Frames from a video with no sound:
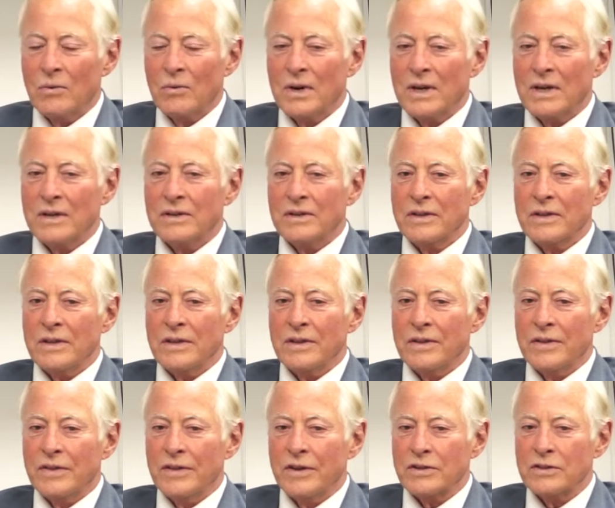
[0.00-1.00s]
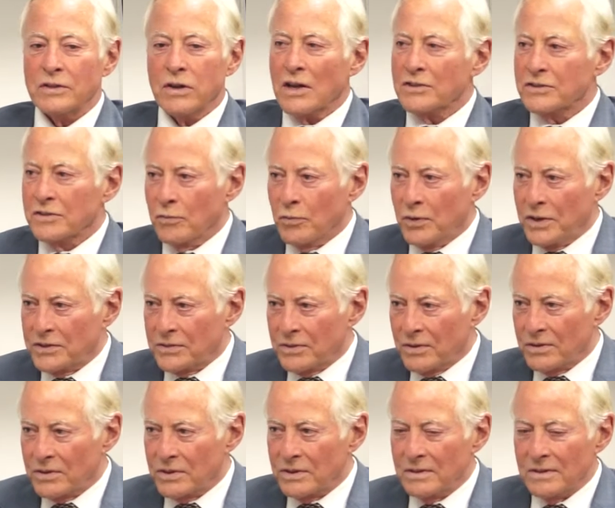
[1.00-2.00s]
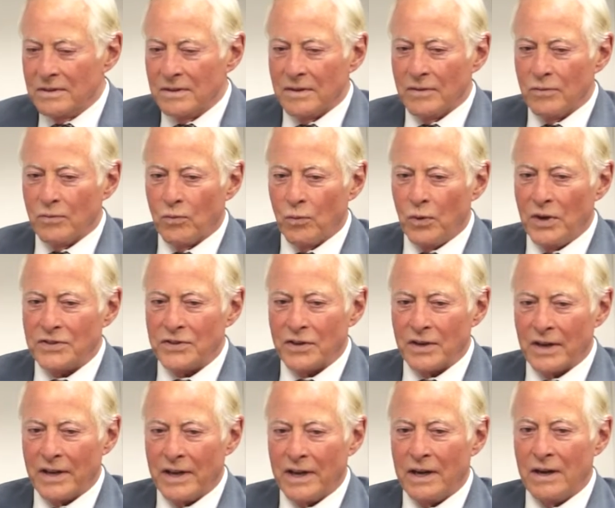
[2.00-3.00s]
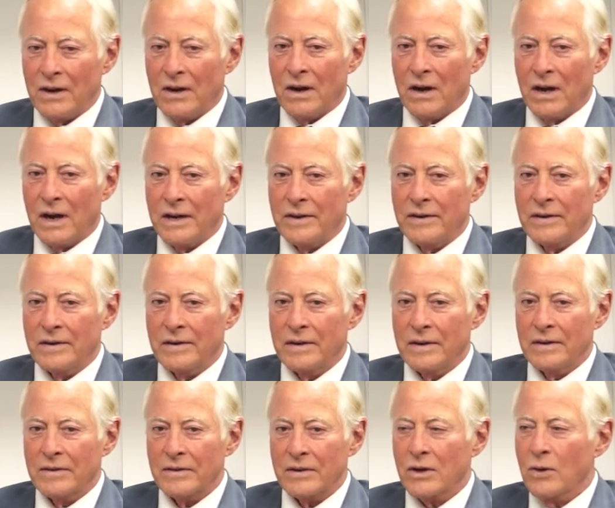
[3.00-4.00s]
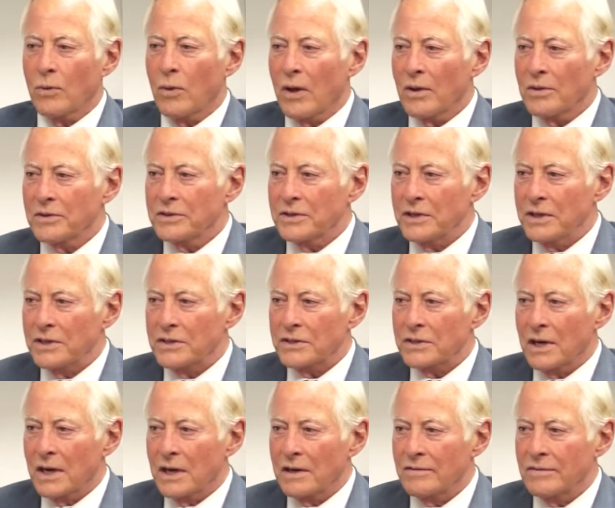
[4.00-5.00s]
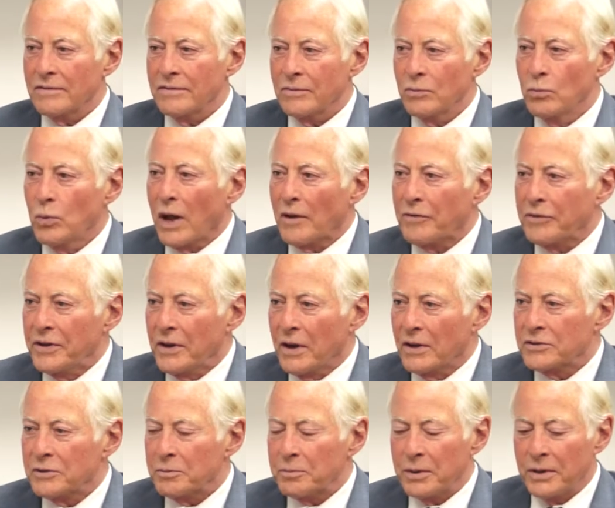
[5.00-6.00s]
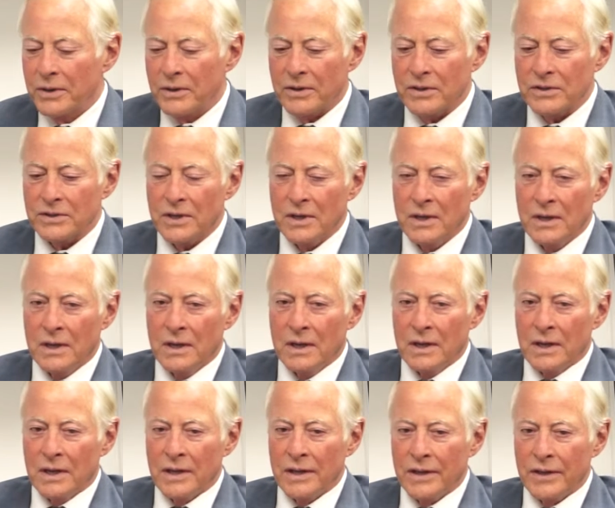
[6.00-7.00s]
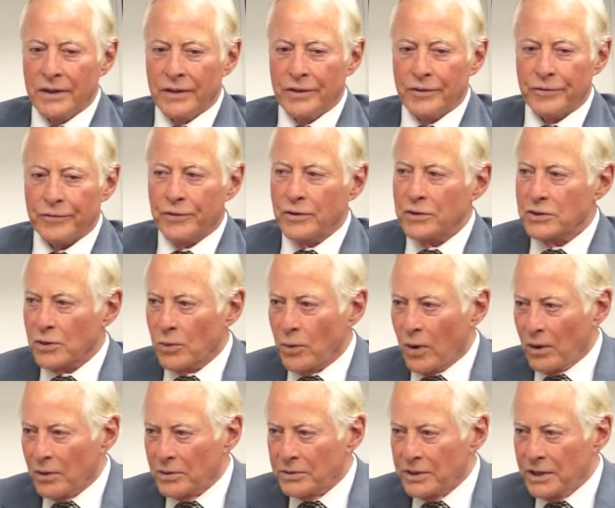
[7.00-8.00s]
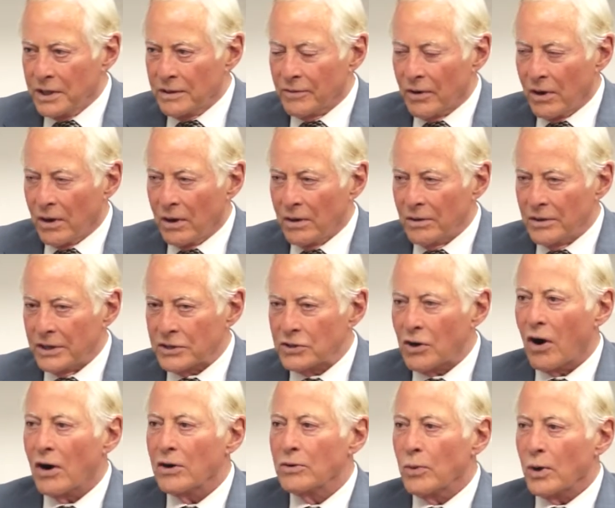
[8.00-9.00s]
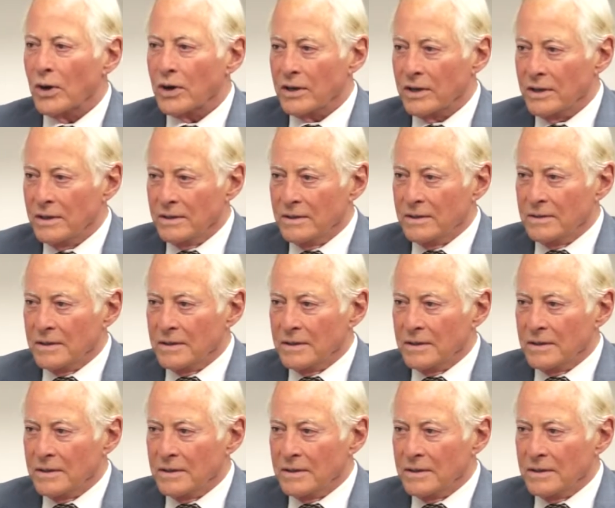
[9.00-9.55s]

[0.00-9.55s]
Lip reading: Well, there's lots of research recently on the qualities of wealthy entrepreneurs. The first quality of all is hard work.